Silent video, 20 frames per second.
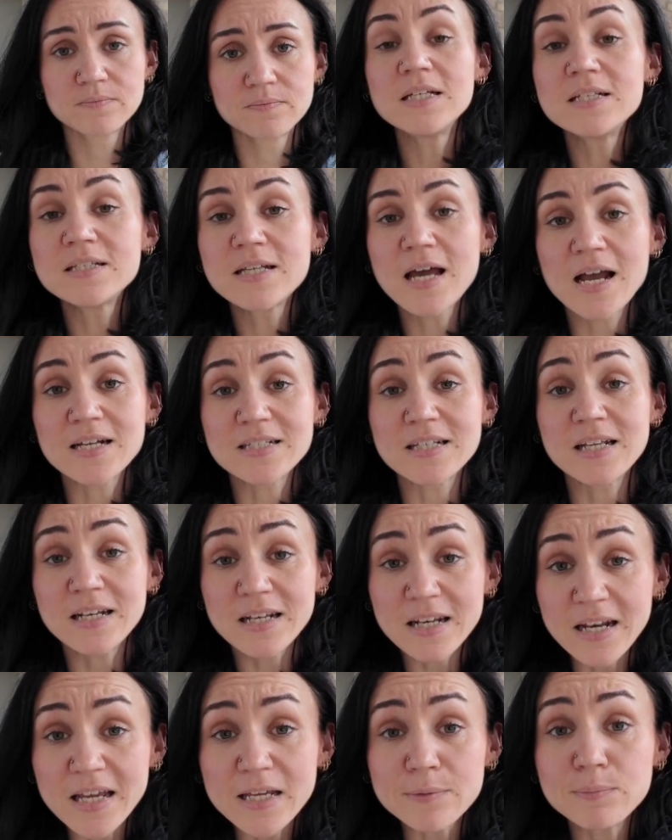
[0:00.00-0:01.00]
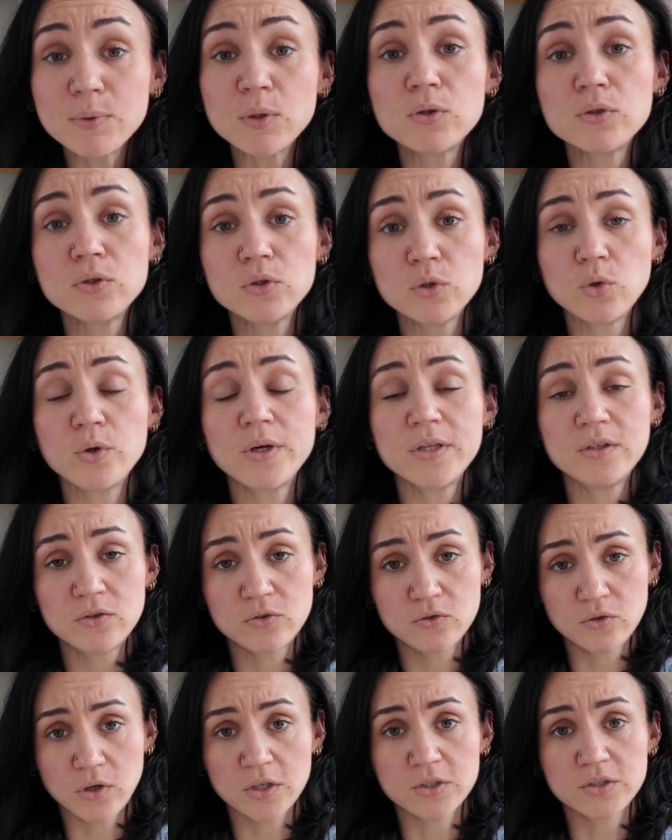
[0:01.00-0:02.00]
These tags label your
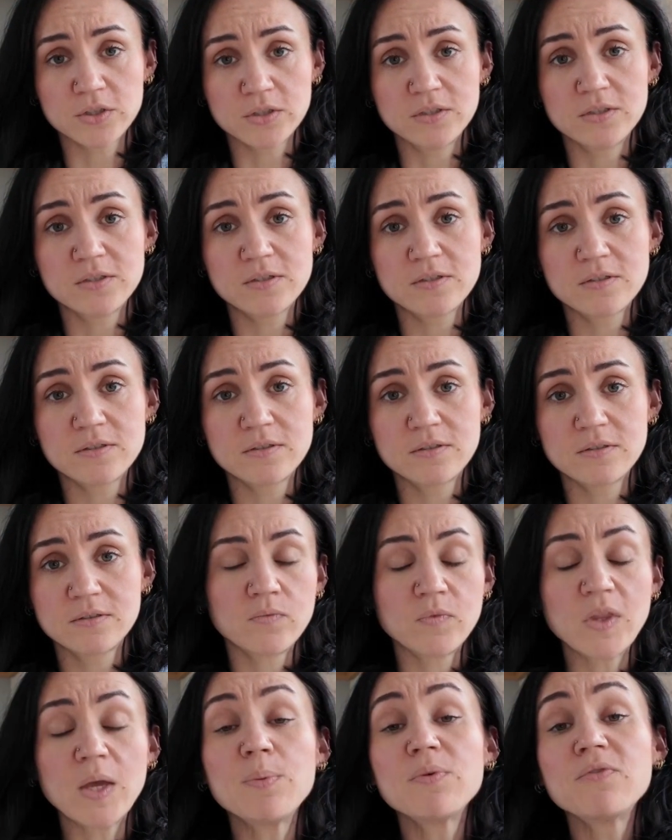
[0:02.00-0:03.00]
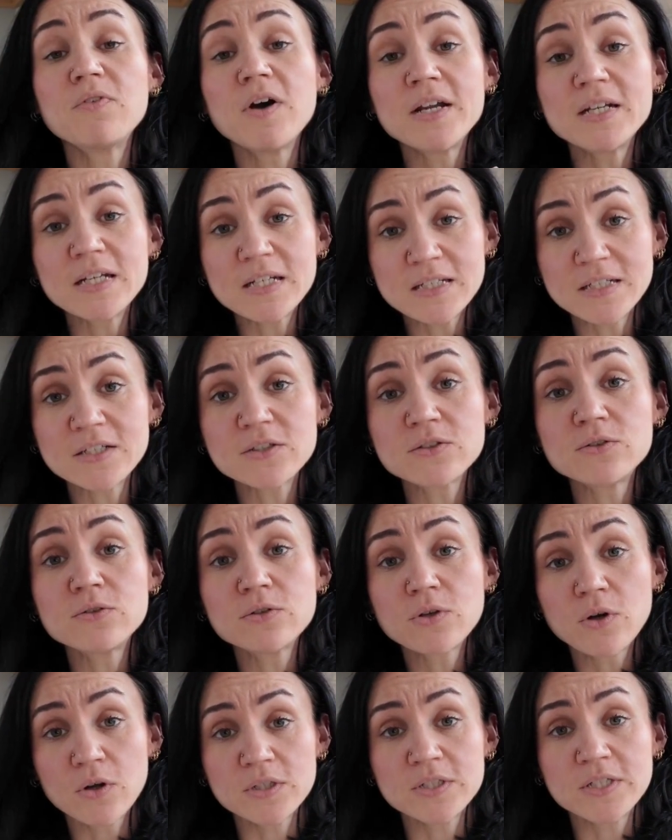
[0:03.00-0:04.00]
instructions. They provide
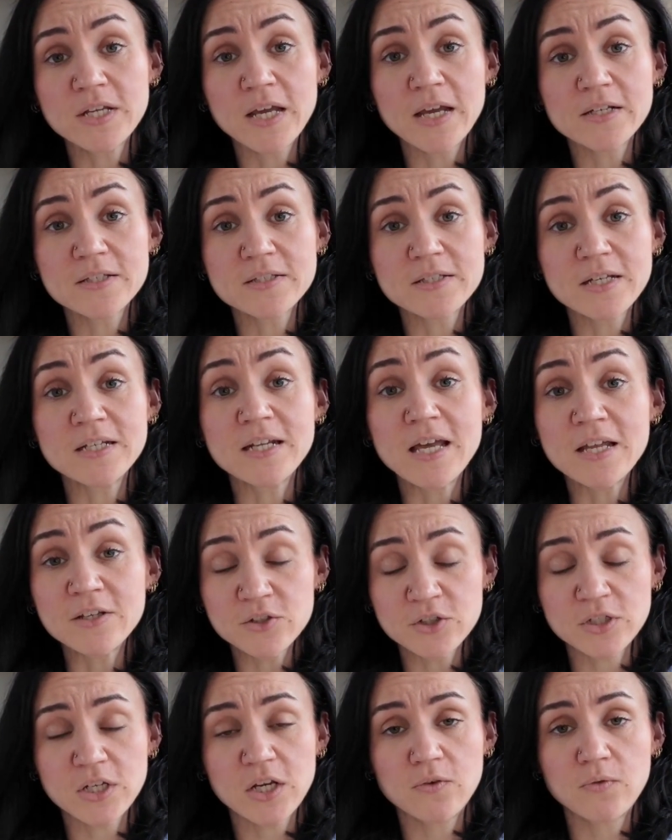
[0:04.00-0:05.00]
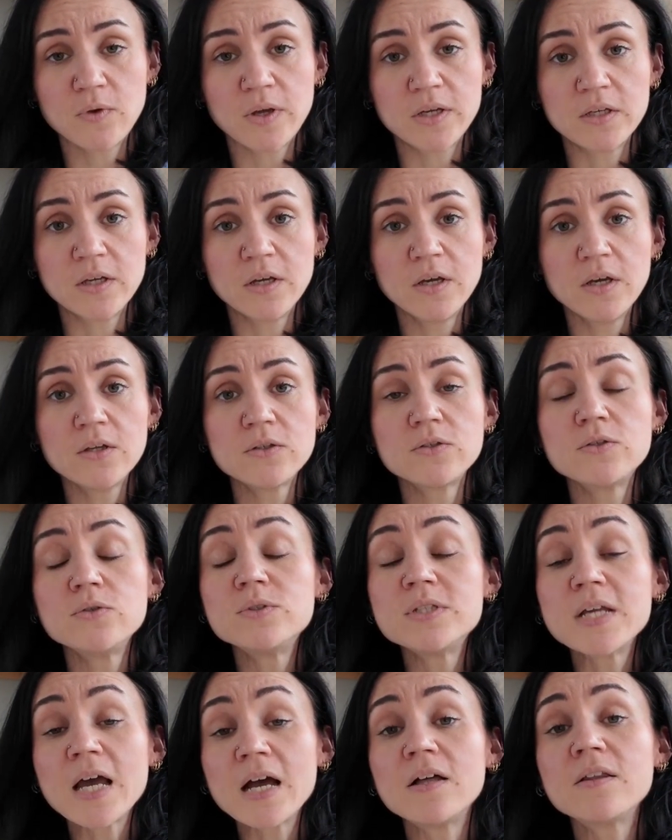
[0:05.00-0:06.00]
additional context and engineering
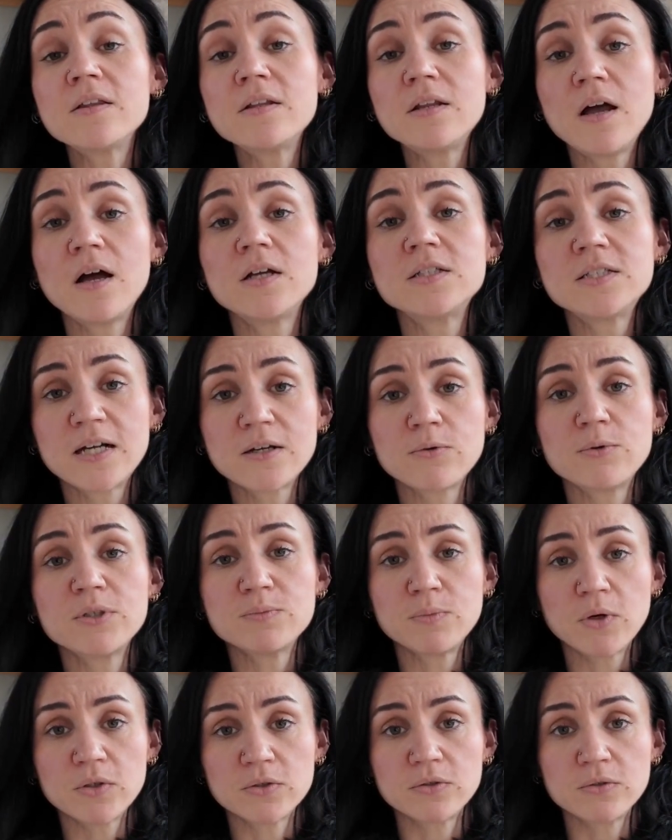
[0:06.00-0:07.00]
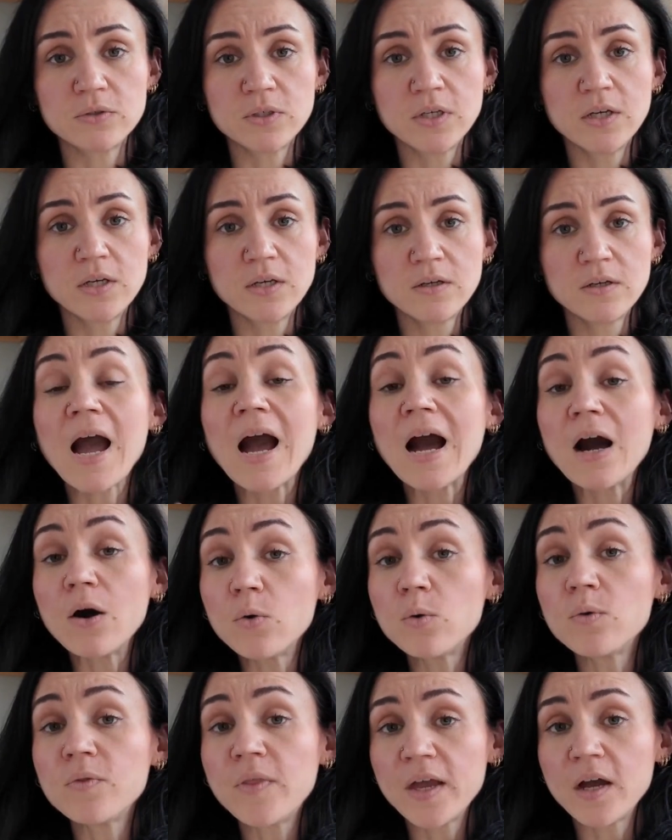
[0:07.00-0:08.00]
to tell the large language model
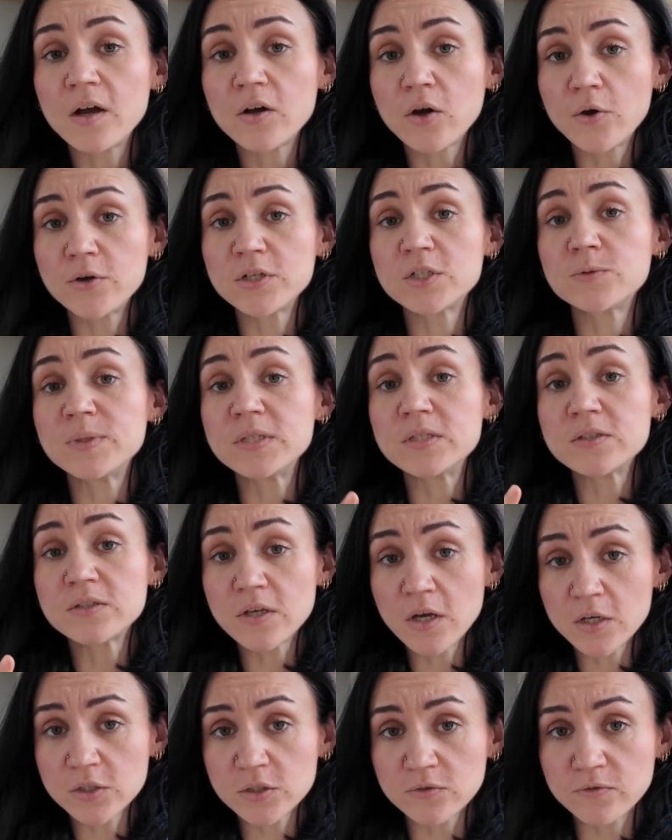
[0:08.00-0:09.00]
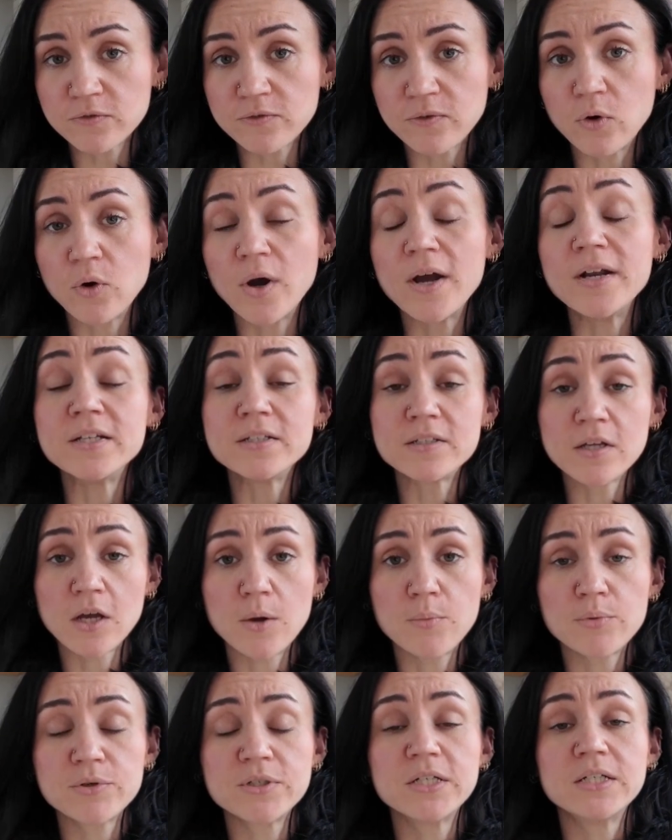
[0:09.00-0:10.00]
how they are going to be searching for and
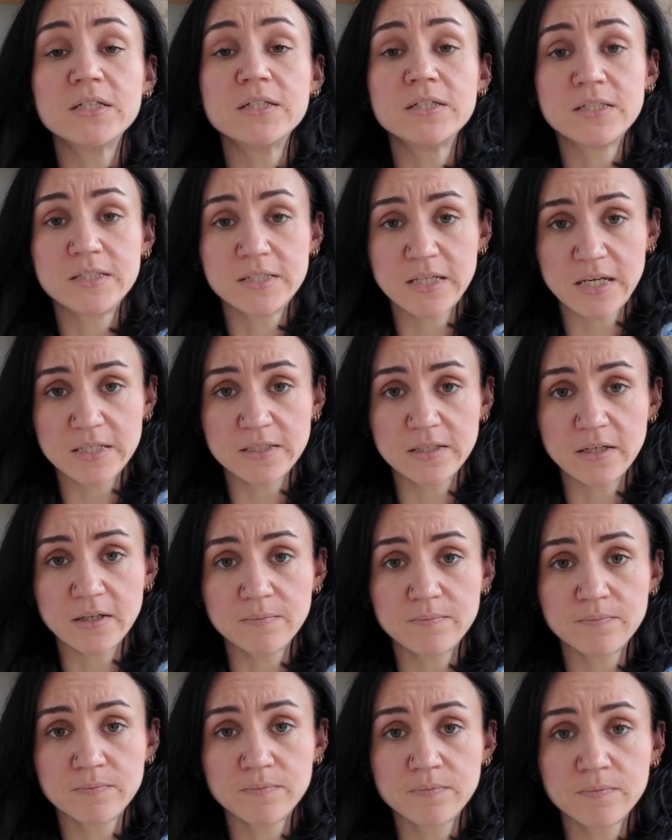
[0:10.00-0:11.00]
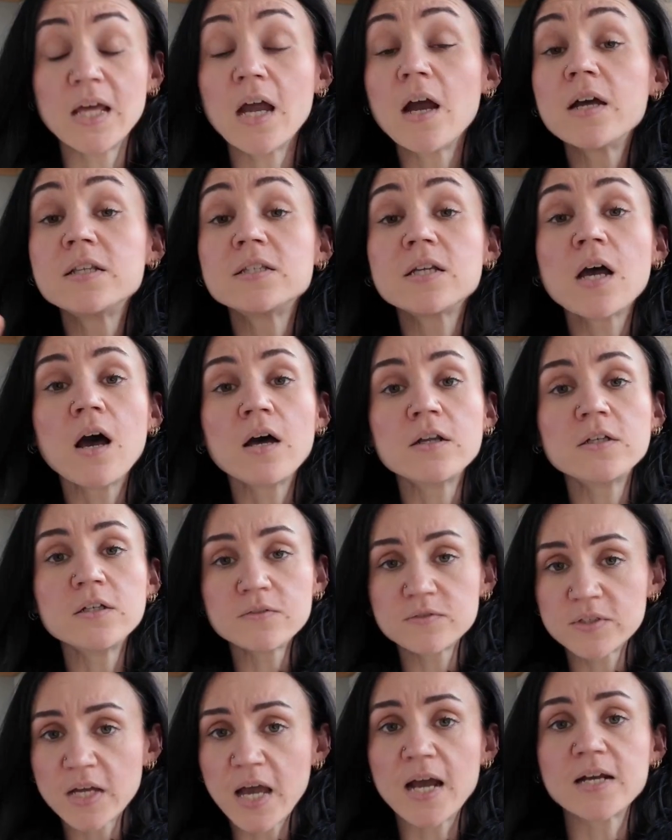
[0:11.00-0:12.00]
interpreting data. There are a ton
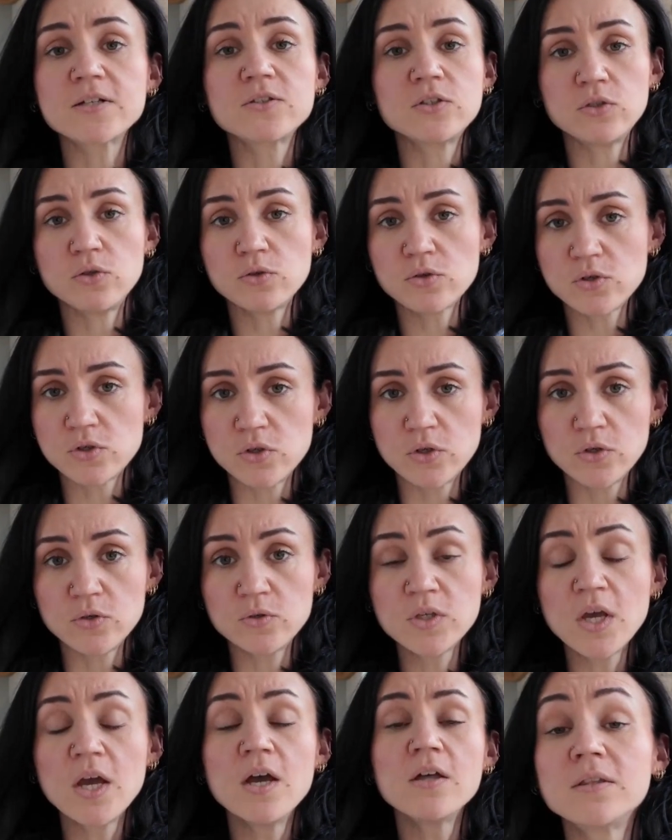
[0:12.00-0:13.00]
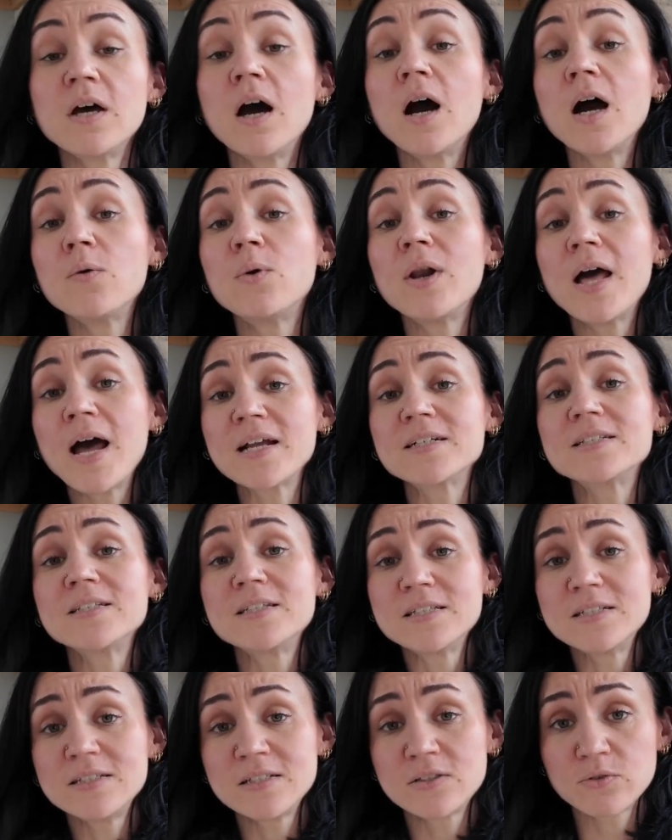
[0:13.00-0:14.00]
of tags that you can use that I will add
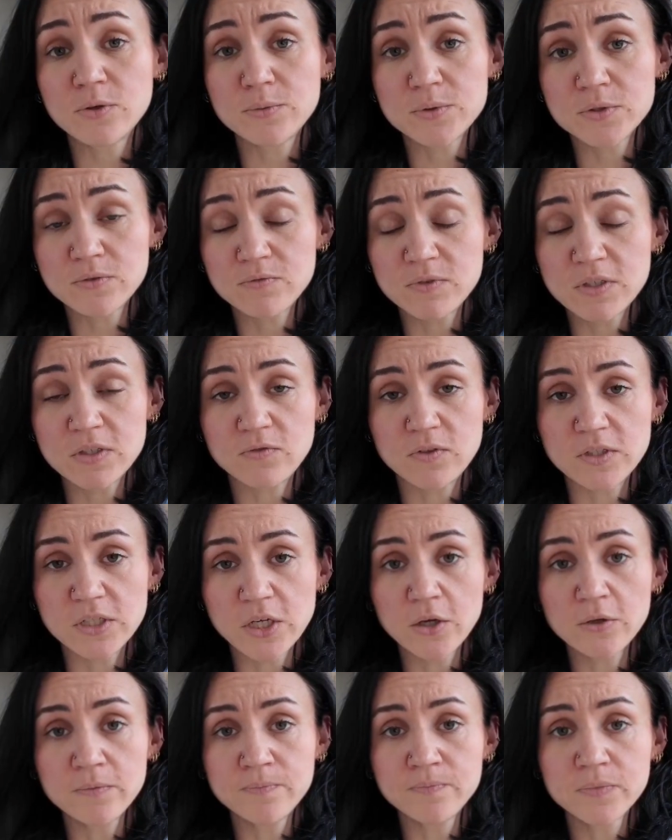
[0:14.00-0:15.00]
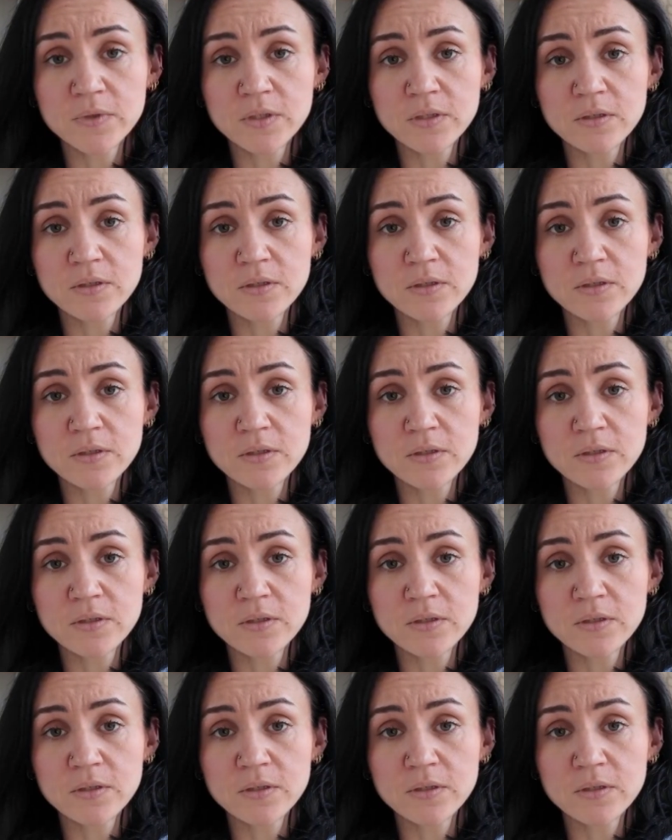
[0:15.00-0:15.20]
to the description of this video.